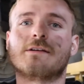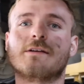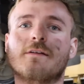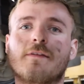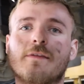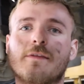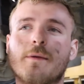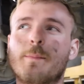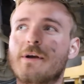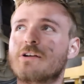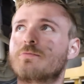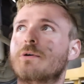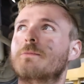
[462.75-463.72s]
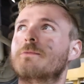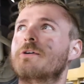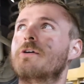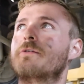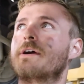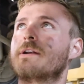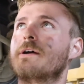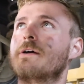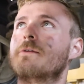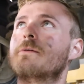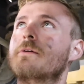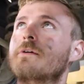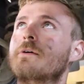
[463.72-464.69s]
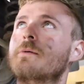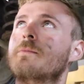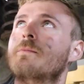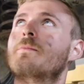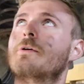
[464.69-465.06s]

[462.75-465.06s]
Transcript: the biggest problem we got right now.